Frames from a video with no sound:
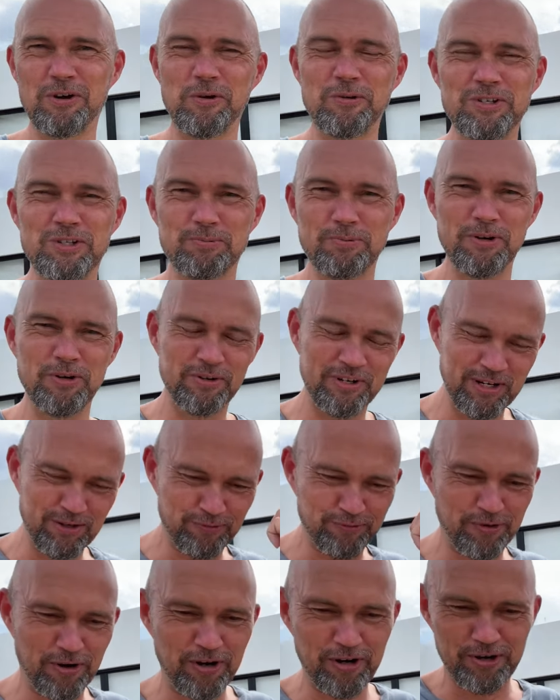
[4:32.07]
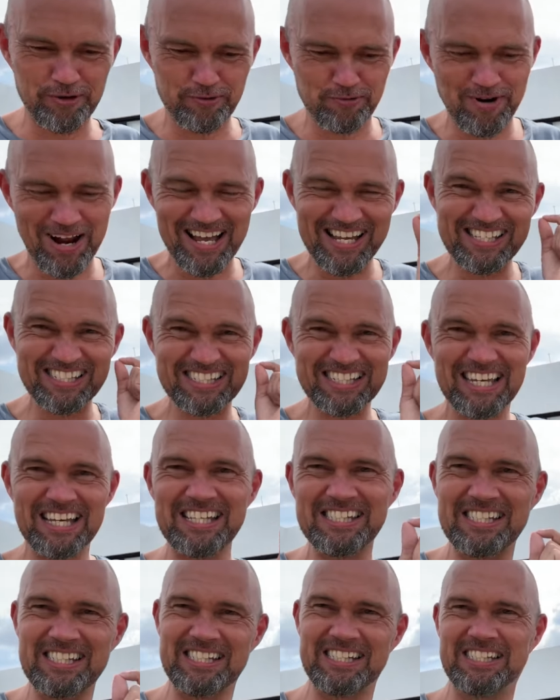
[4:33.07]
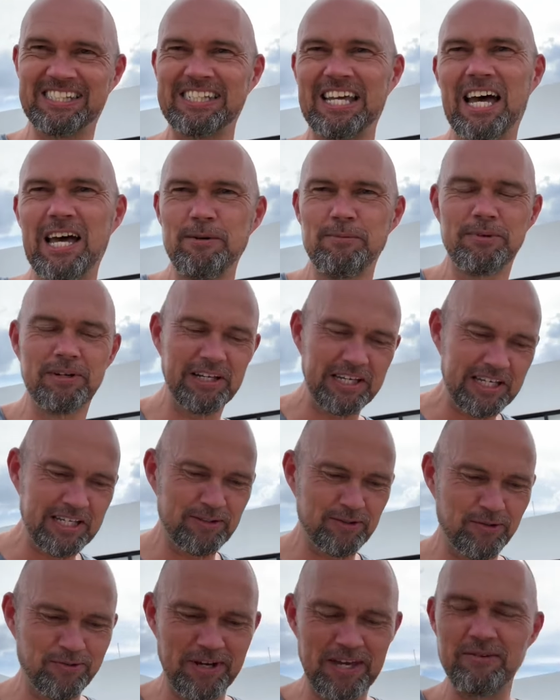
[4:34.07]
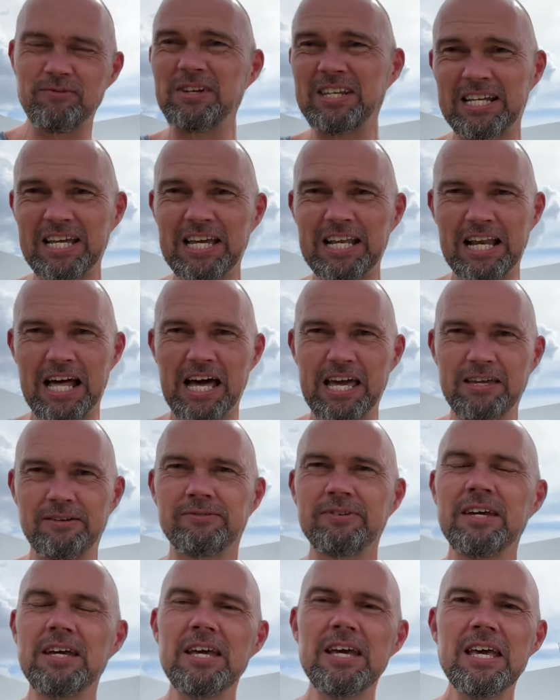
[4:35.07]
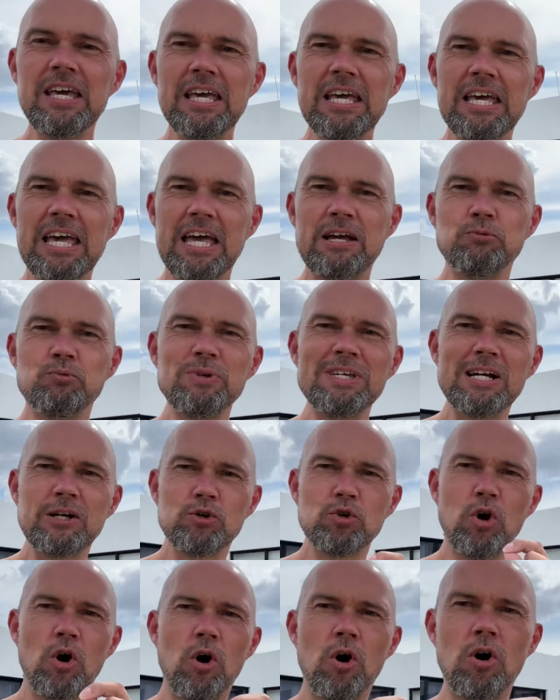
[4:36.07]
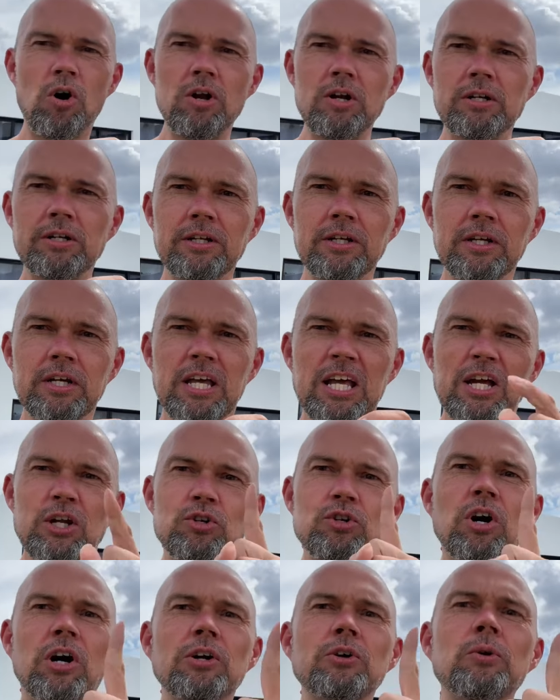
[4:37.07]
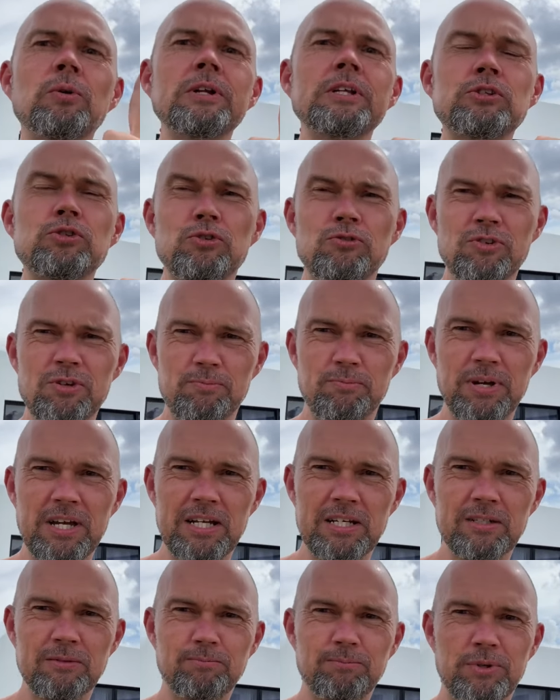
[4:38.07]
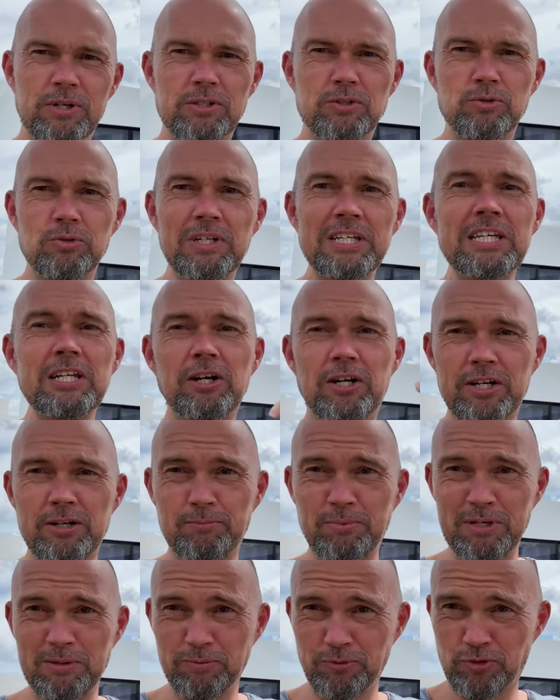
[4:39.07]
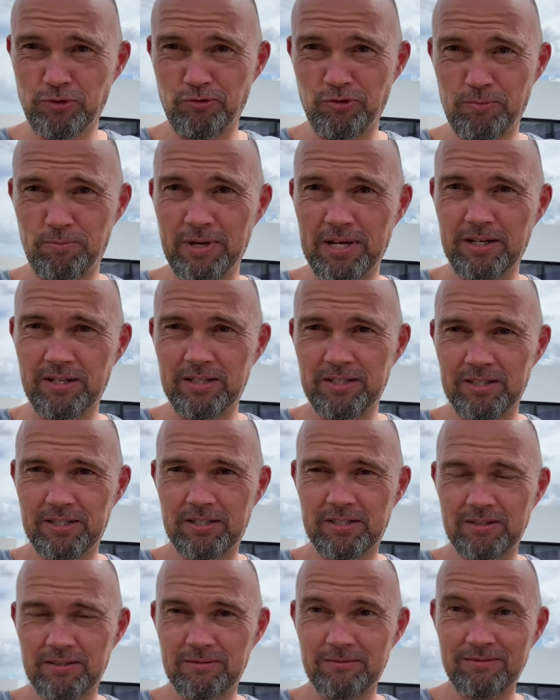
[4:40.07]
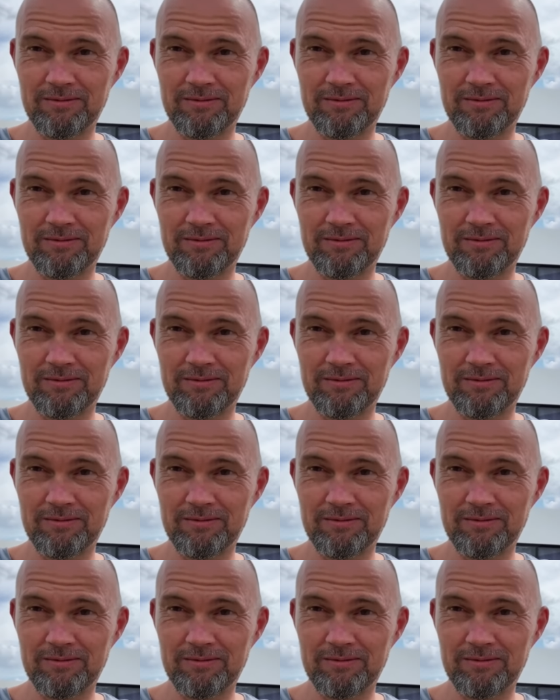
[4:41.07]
Holy Spirit, and follow Christ as a disciple in your everyday life. And we are called not only to repent, but to lead other people to repentance.